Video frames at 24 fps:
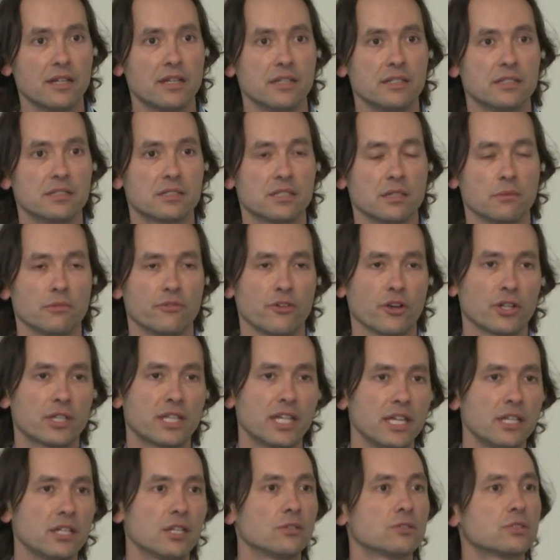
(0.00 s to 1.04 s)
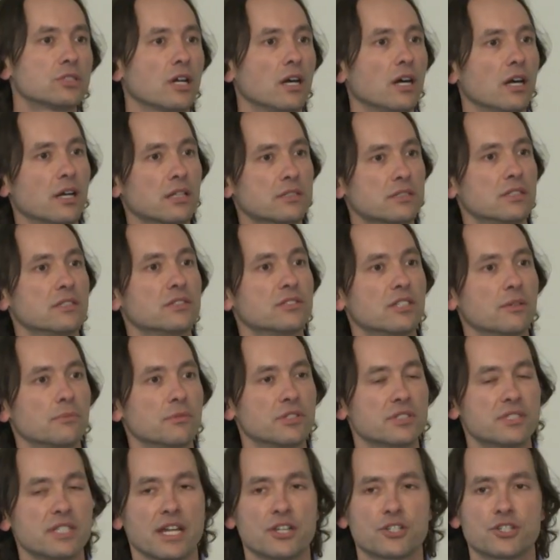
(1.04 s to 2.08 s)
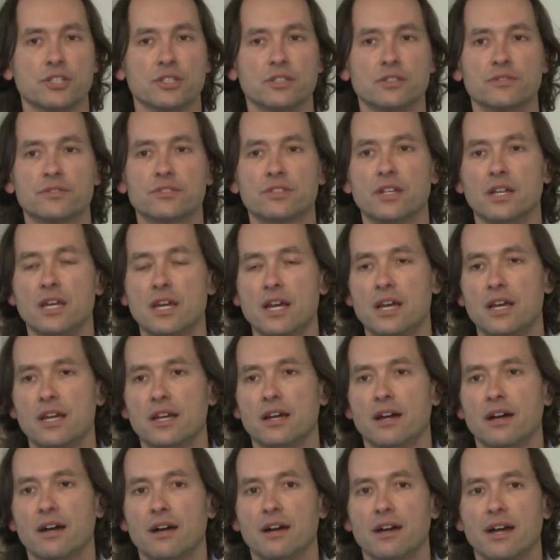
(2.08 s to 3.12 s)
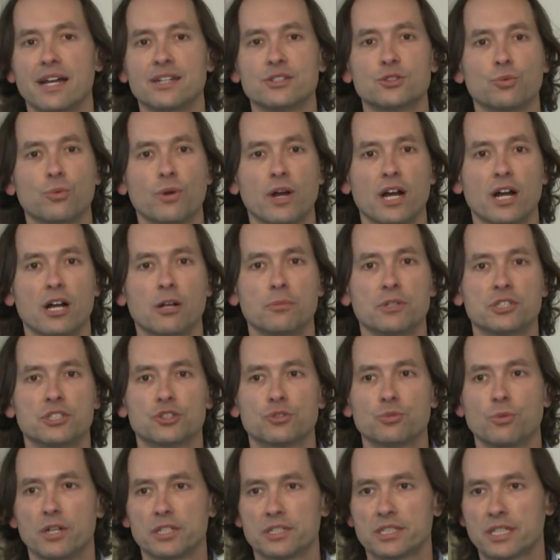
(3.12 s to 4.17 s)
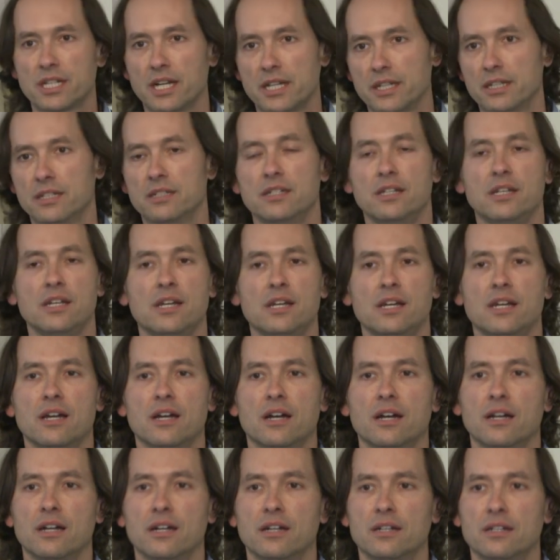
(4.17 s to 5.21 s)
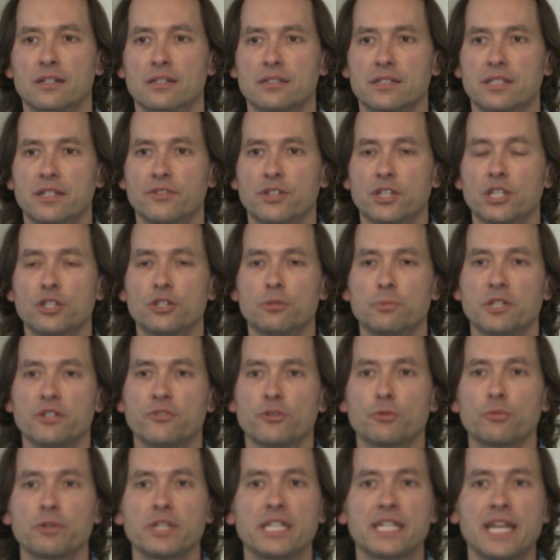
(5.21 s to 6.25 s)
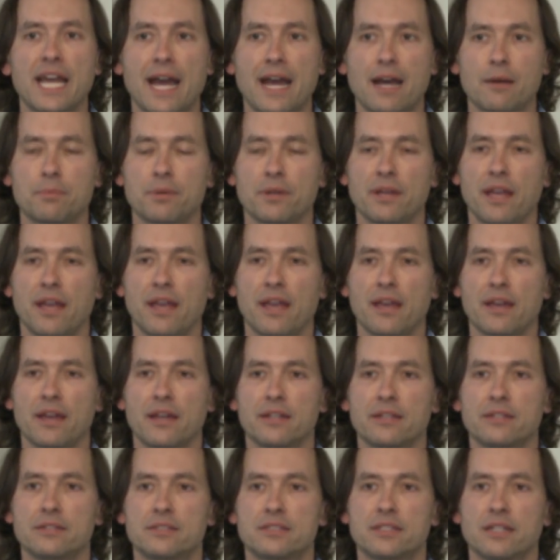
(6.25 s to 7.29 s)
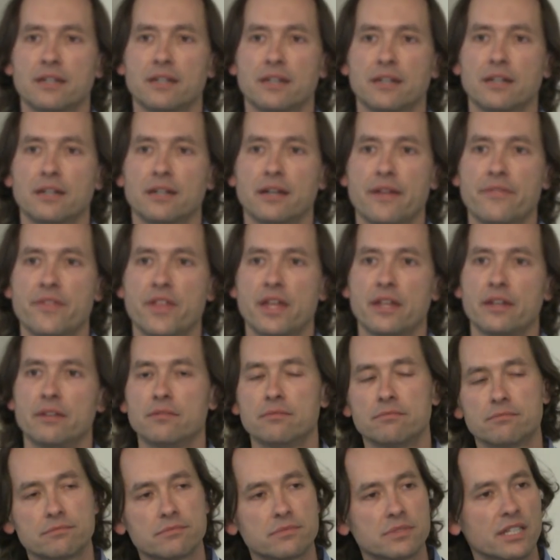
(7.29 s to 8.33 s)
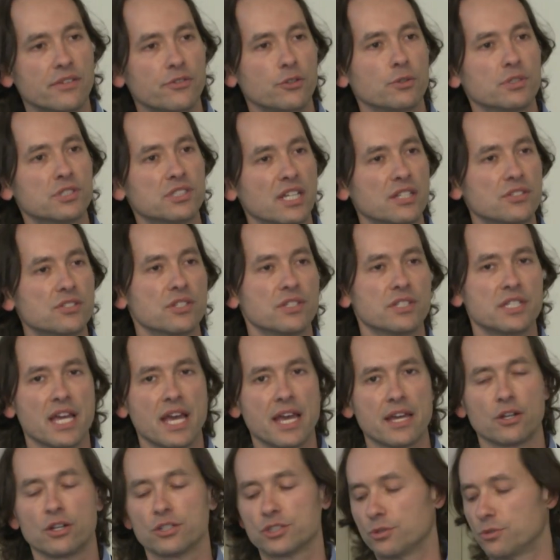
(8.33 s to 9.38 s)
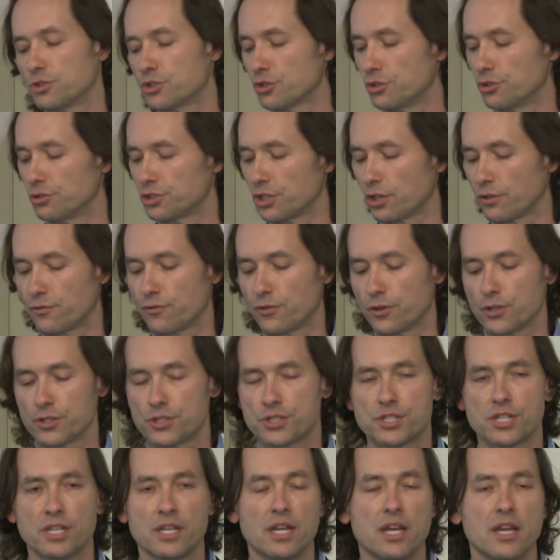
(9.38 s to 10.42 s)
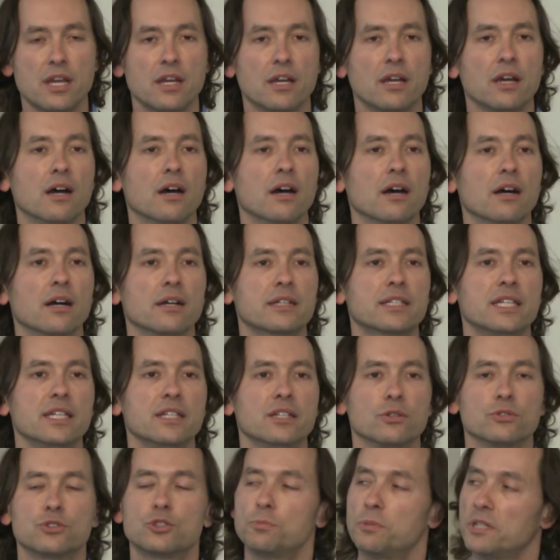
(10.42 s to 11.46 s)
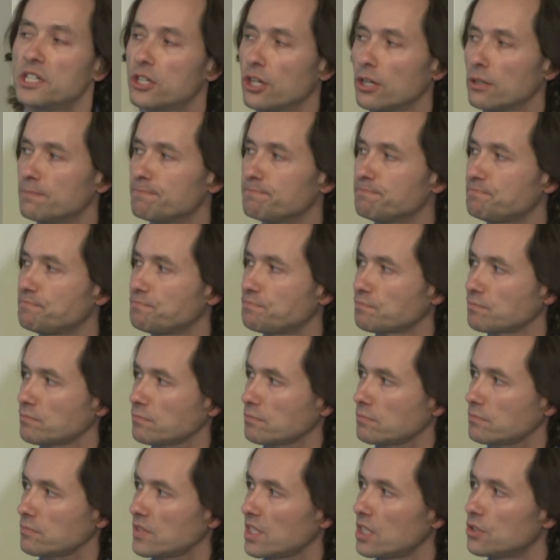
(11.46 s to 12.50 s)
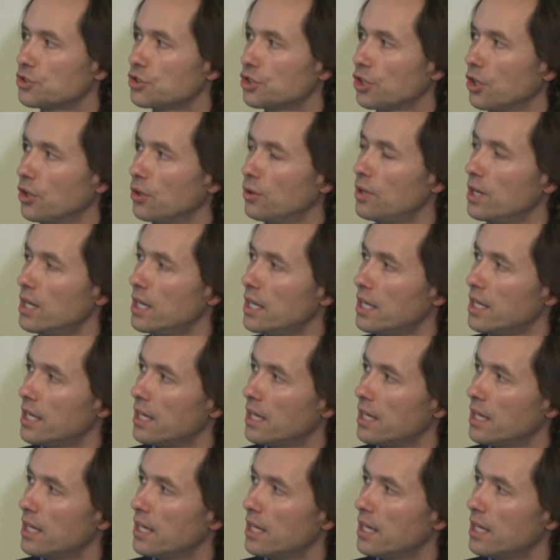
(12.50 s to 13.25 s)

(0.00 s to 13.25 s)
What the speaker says: in some of our keynote talks and in some of the sessions as well, but just wanted to kind of give a little bit of a recap and then give you a sense of the day and also introduce our first keynote speaker. So